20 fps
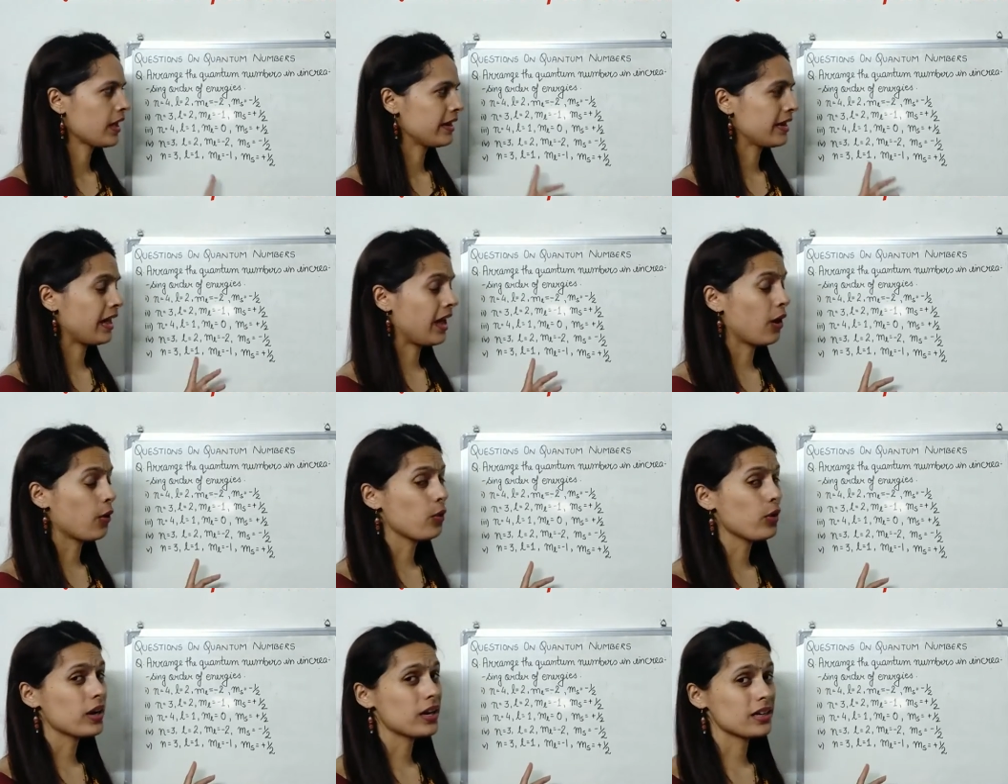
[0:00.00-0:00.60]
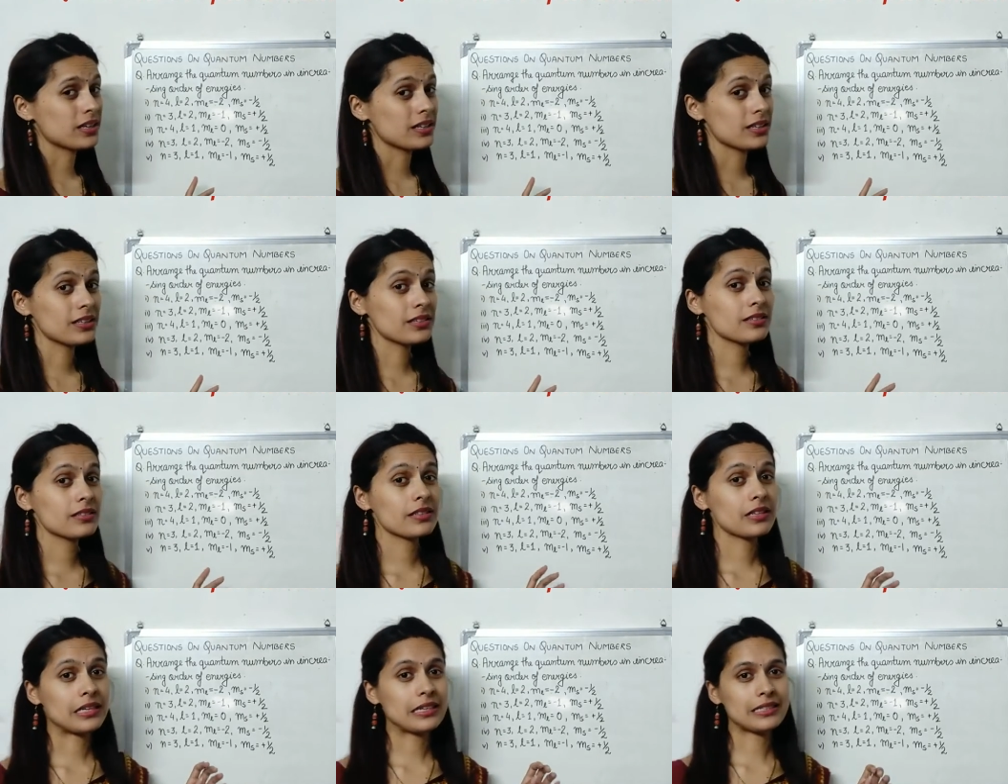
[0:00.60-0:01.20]
Now it
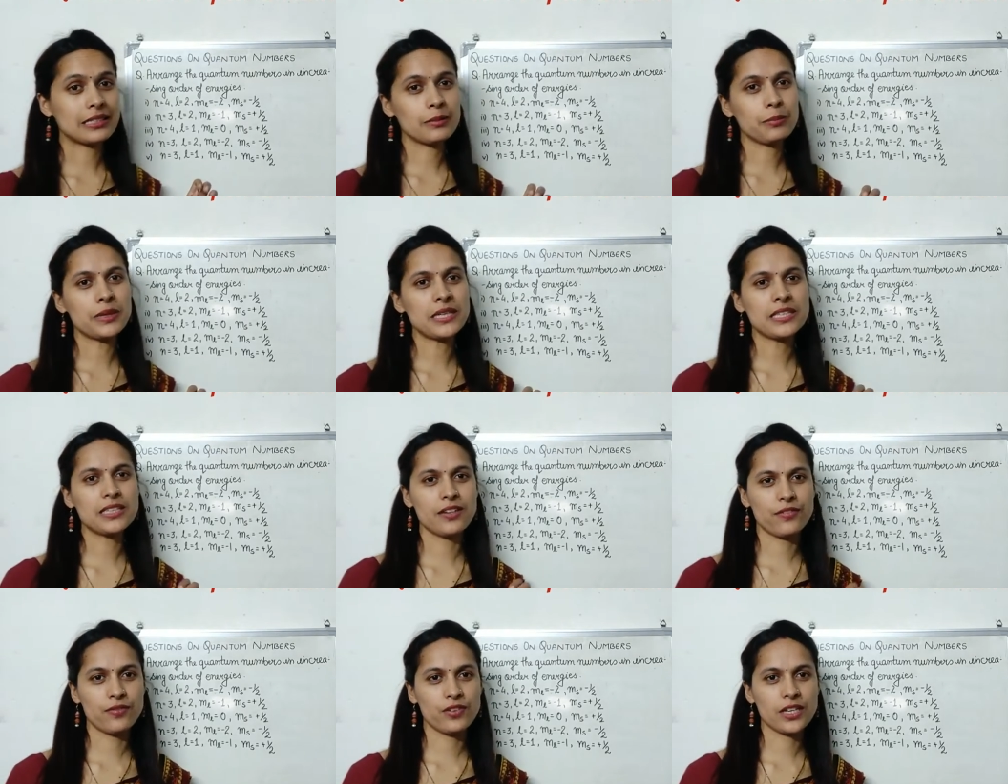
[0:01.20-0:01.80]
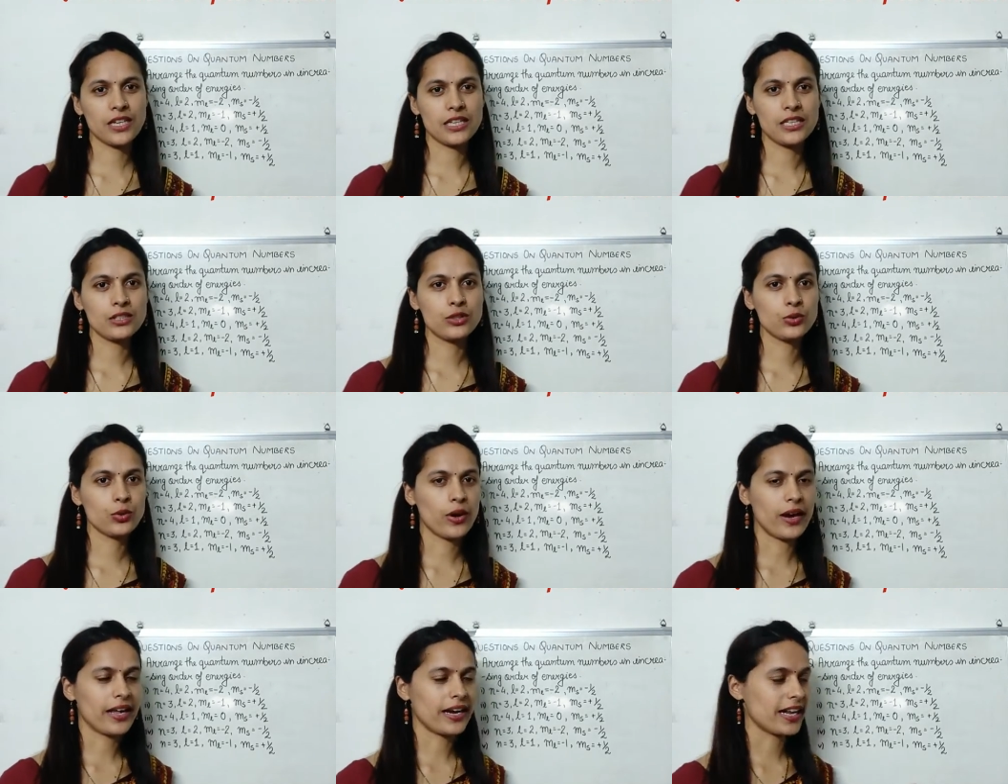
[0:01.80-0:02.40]
is little bit
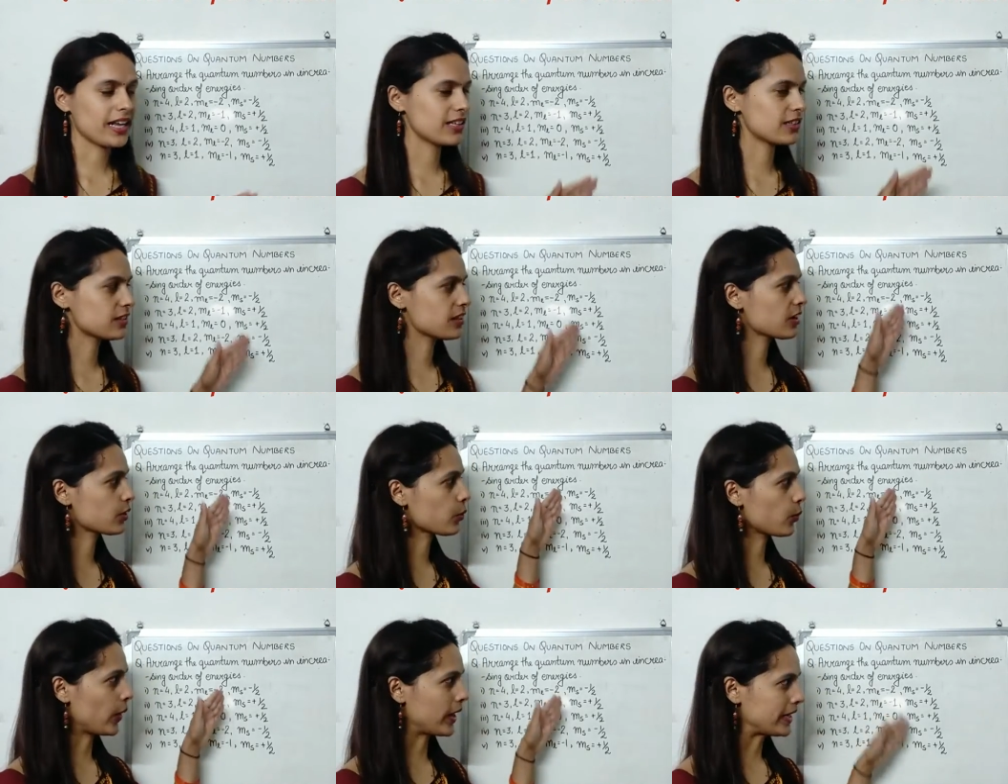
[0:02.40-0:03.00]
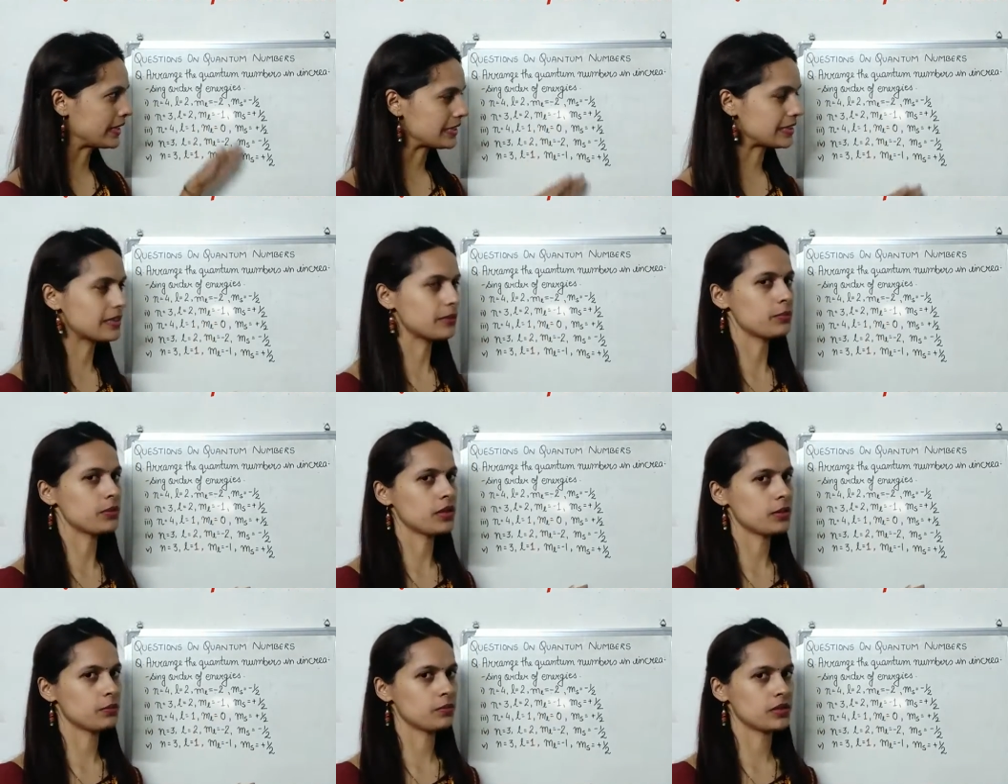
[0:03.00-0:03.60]
difficult to arrange the
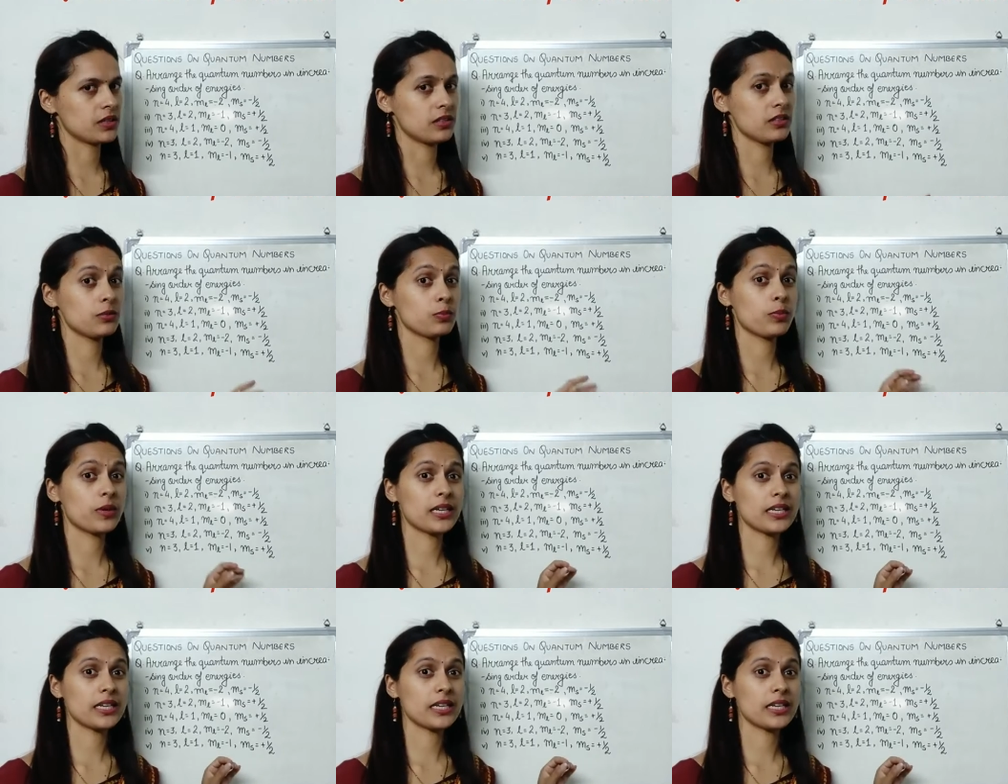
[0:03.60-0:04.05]
quantum numbers,